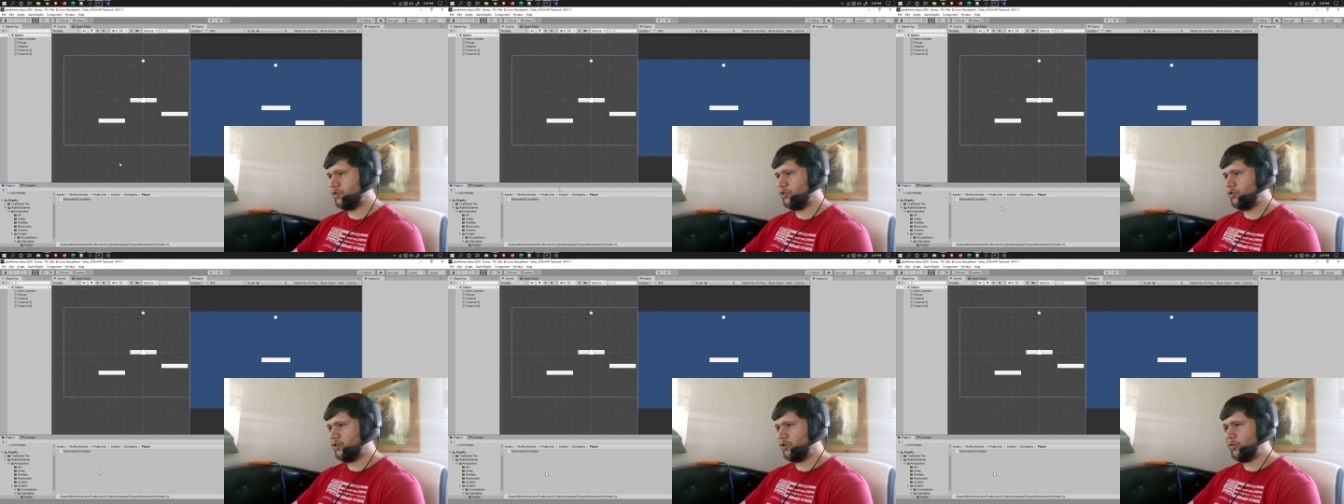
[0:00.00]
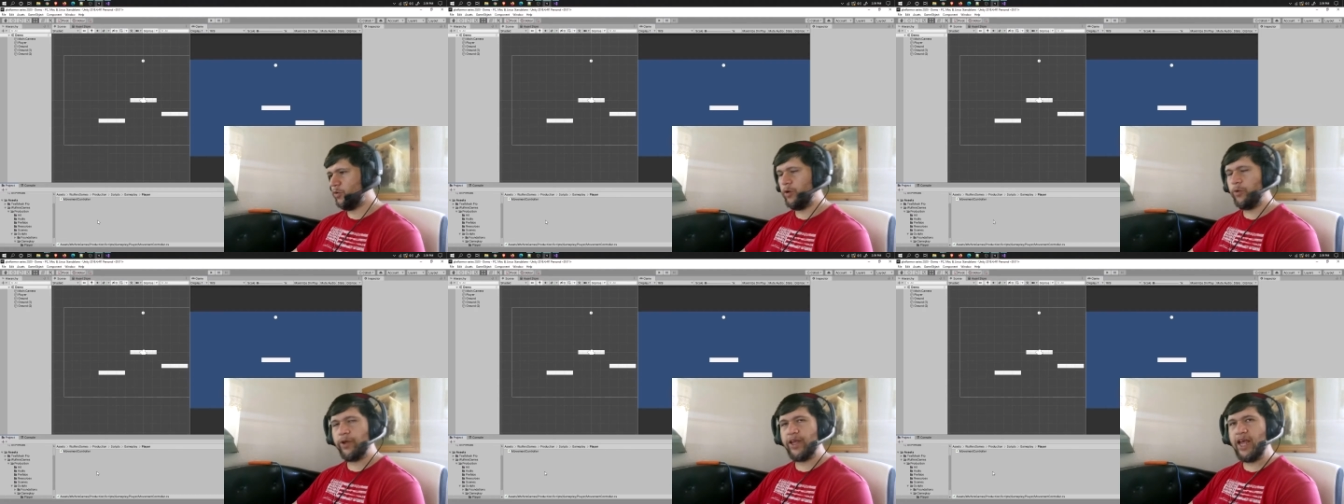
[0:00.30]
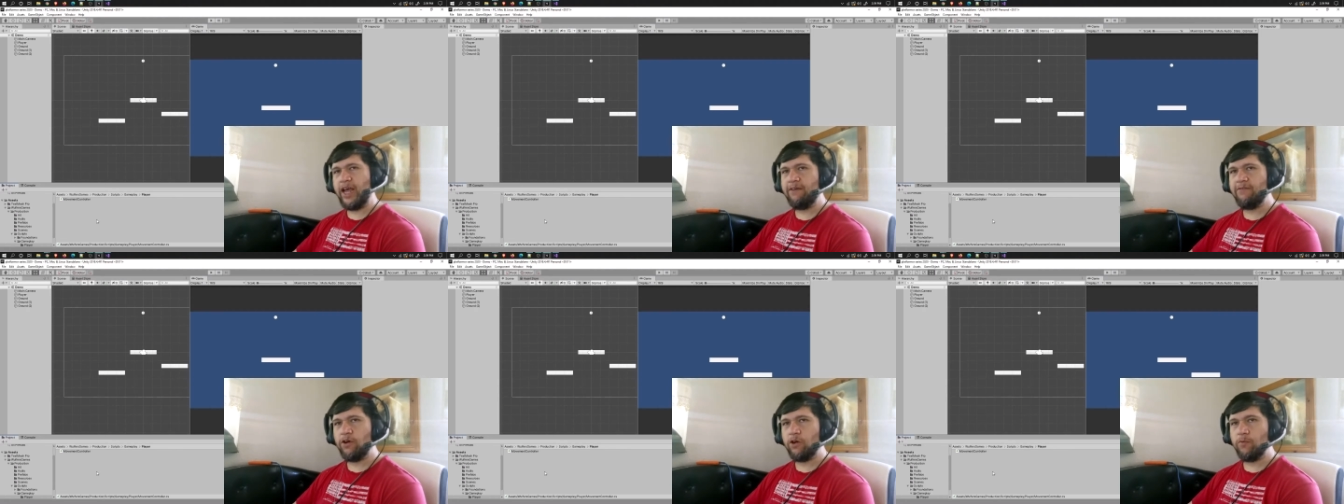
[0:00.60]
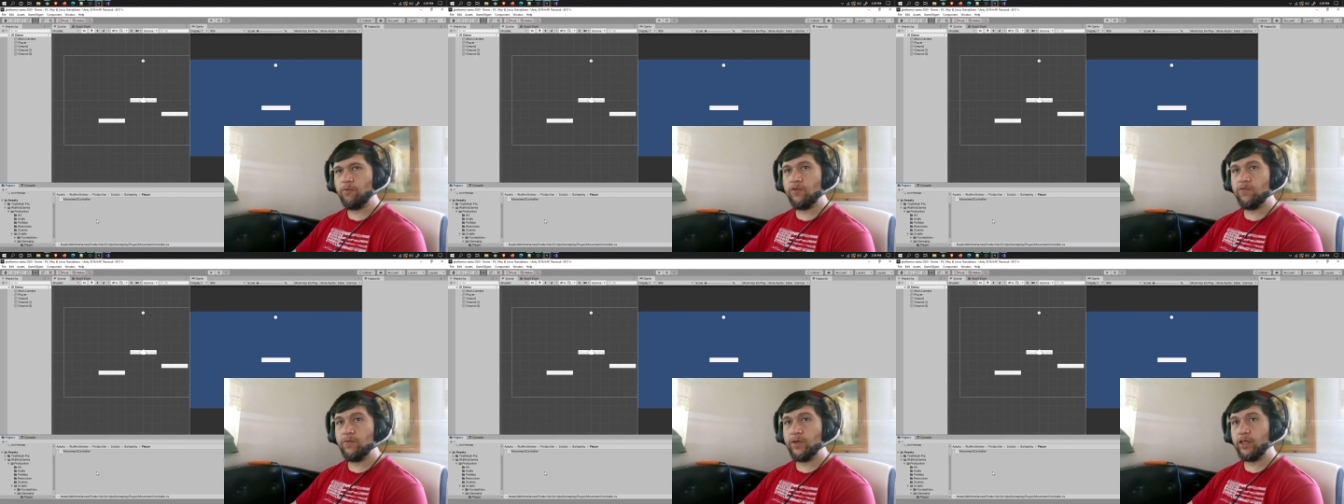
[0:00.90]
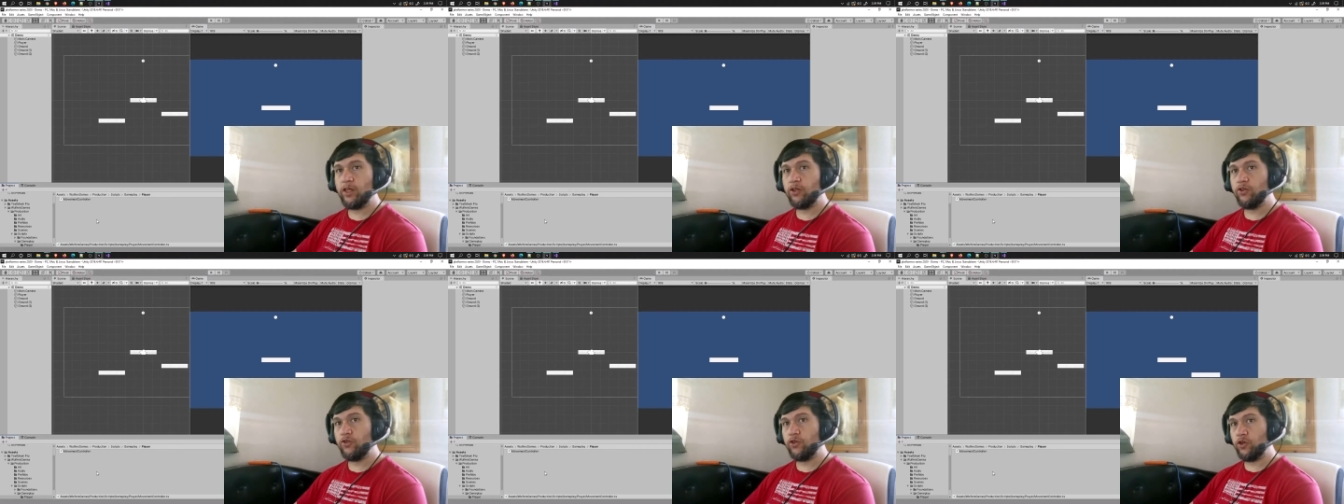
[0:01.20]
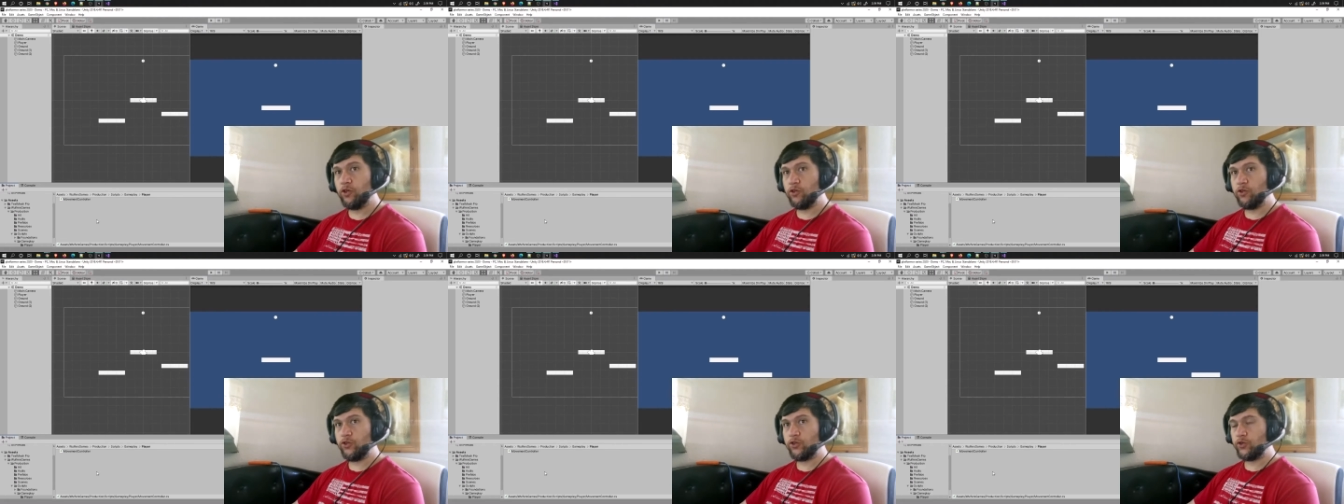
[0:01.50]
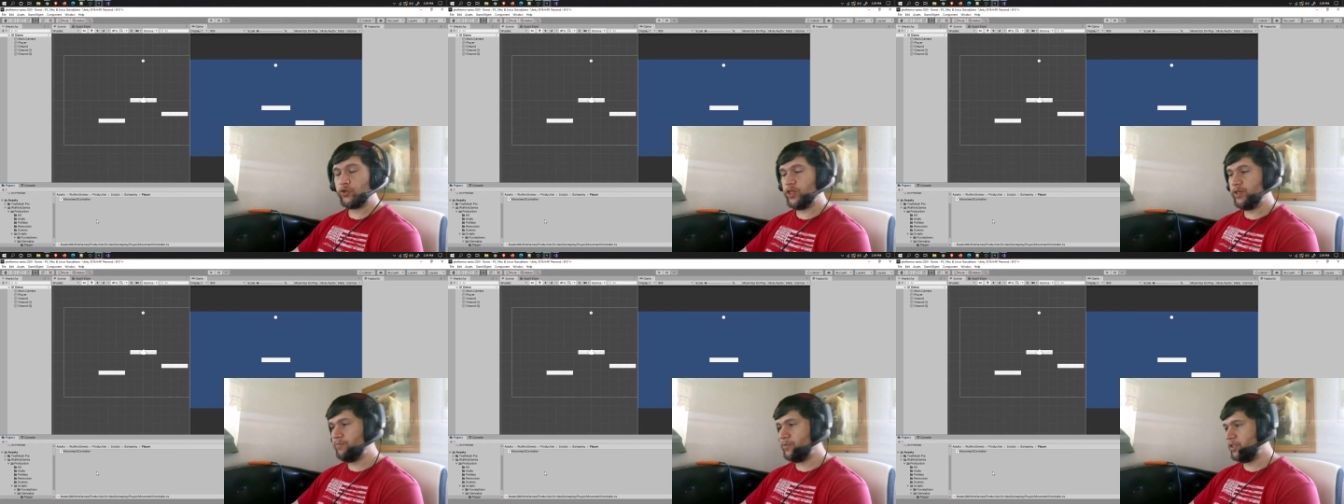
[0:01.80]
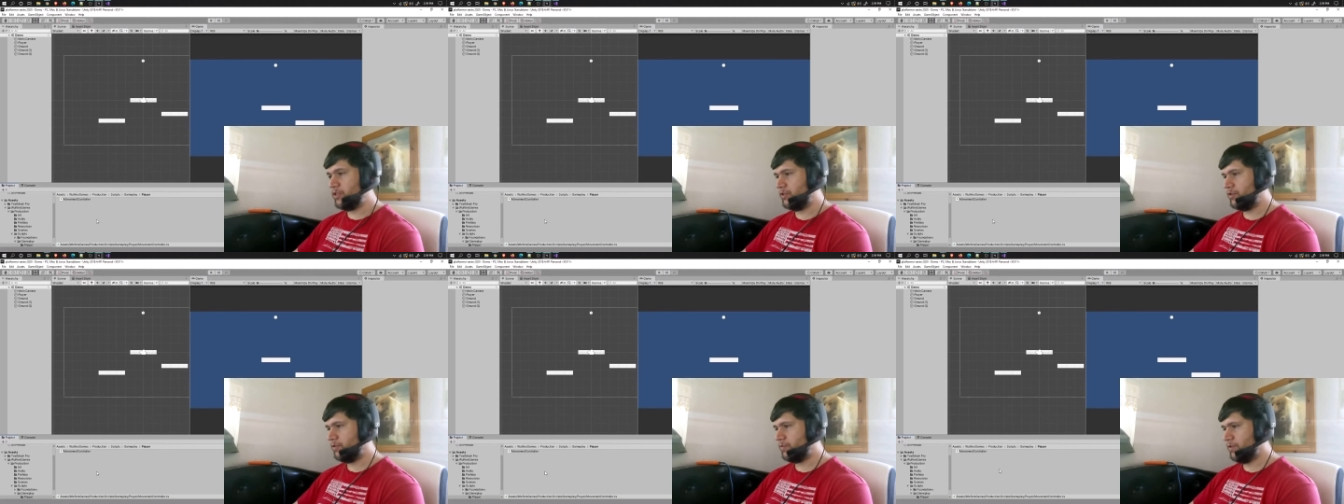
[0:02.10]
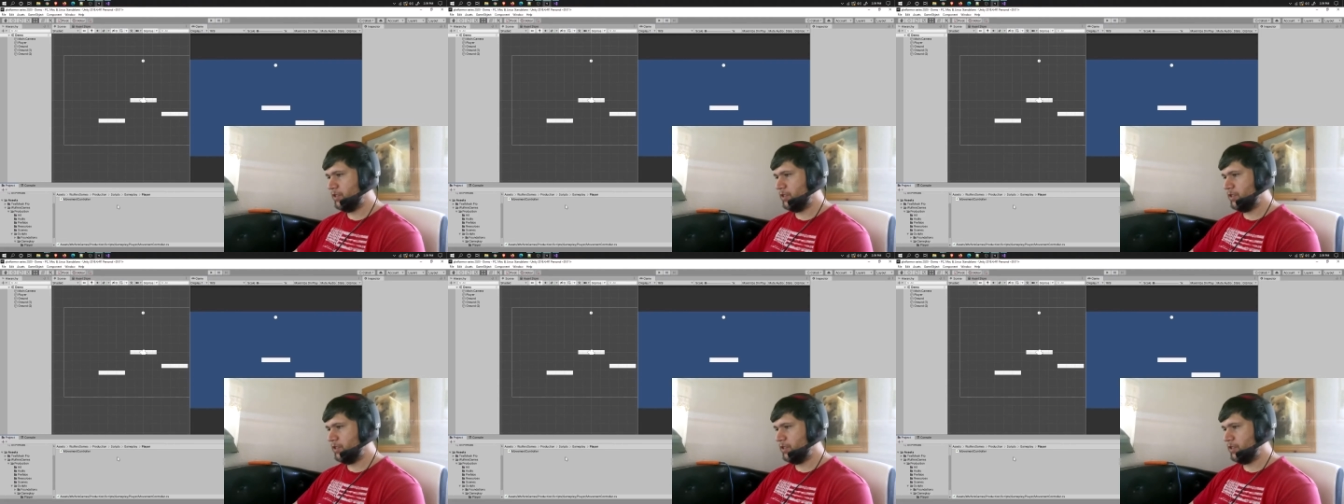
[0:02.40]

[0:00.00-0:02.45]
to where we have our movement controller script.